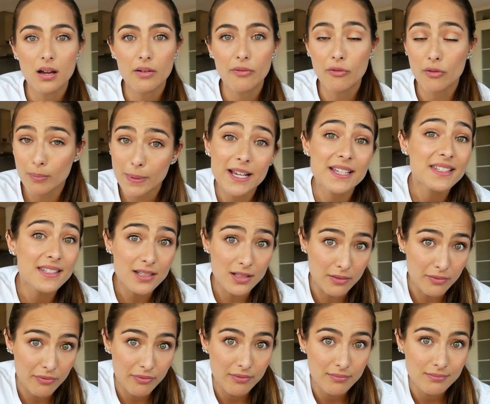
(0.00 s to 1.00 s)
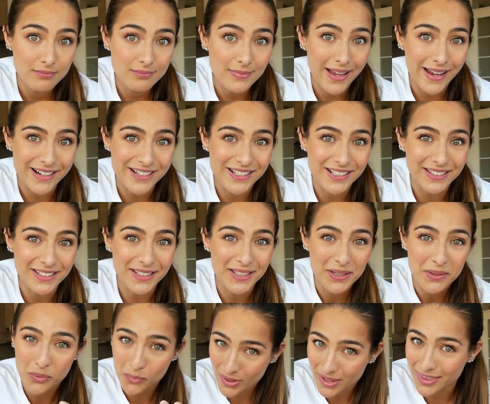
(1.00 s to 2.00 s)
for myself, actually,
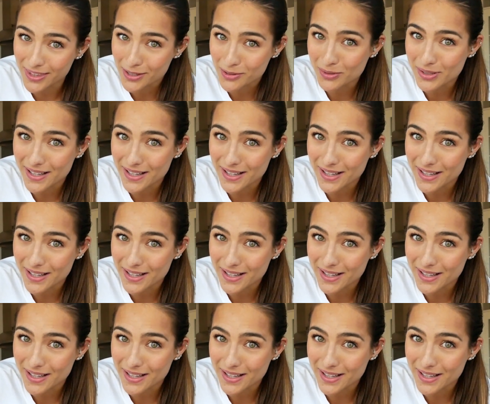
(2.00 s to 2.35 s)
with you